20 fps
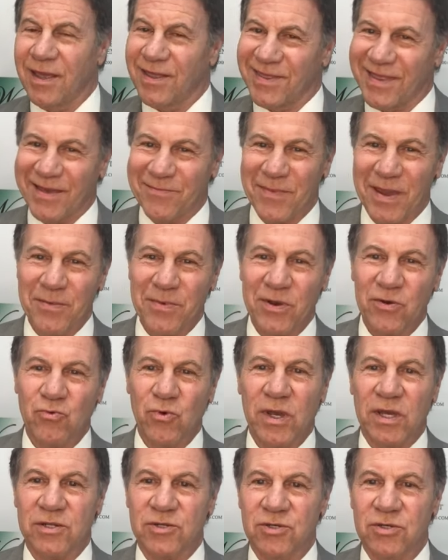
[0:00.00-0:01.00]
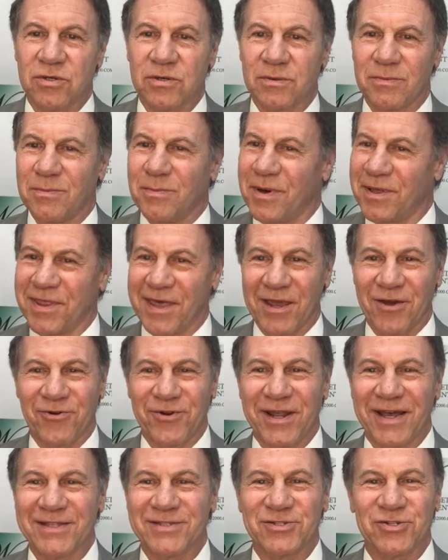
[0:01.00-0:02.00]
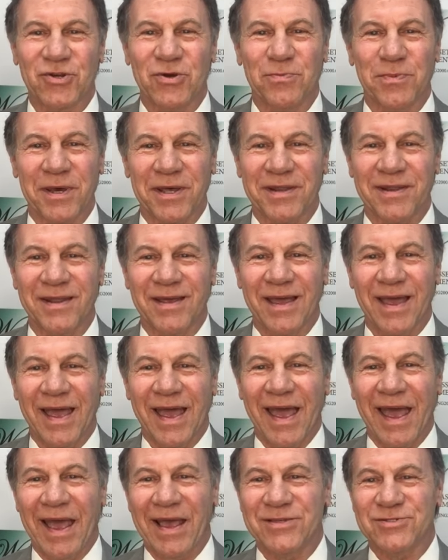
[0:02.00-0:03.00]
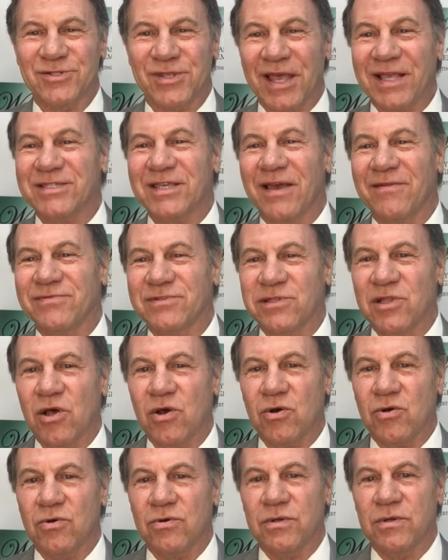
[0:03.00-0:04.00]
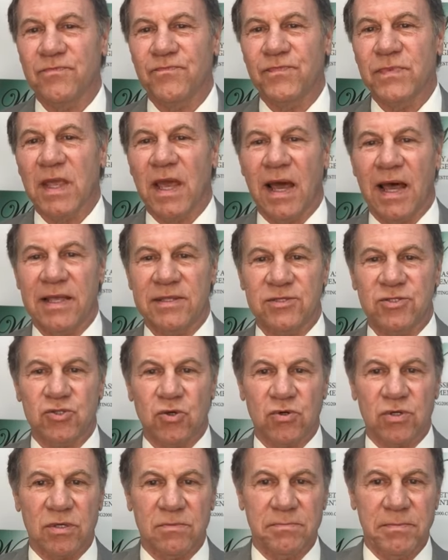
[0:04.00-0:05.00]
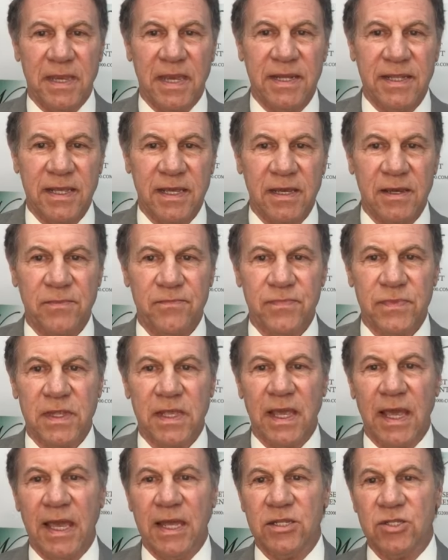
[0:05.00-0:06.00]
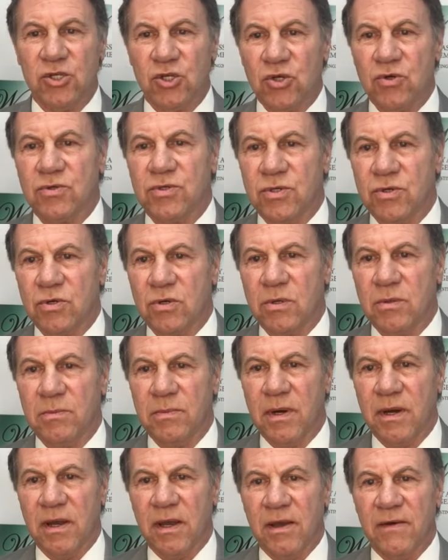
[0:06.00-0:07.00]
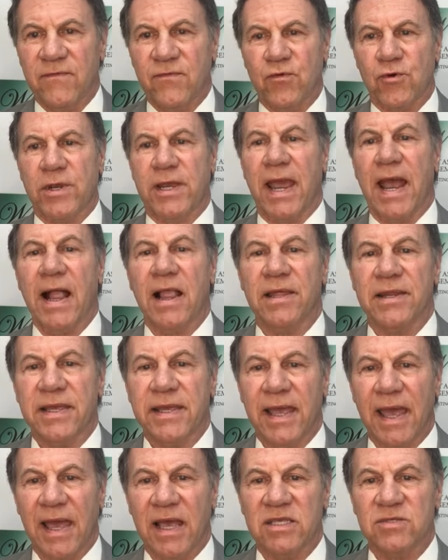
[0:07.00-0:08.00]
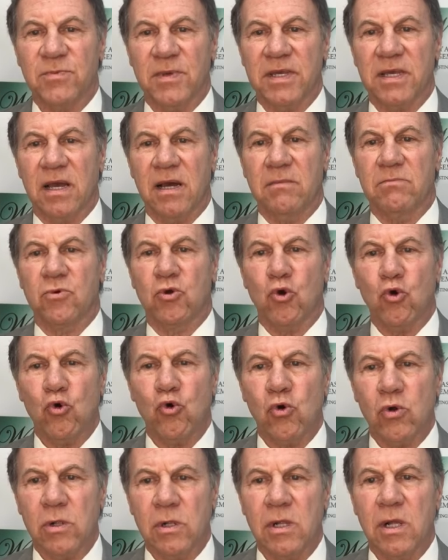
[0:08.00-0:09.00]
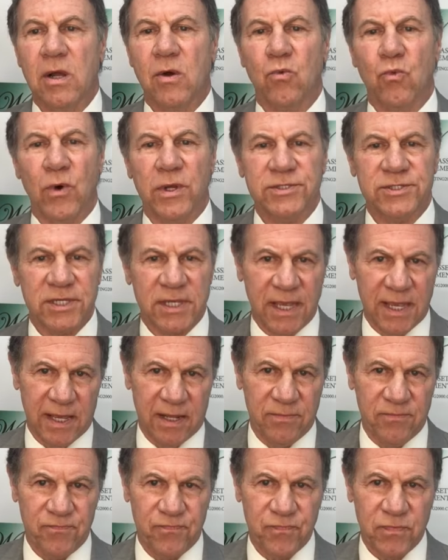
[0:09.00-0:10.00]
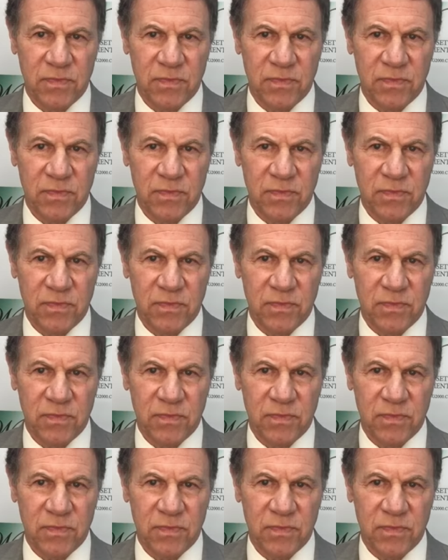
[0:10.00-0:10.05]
They may be rich, but they are not stupid. As things have slowed on social media and YouTube, frugality has become cool once again.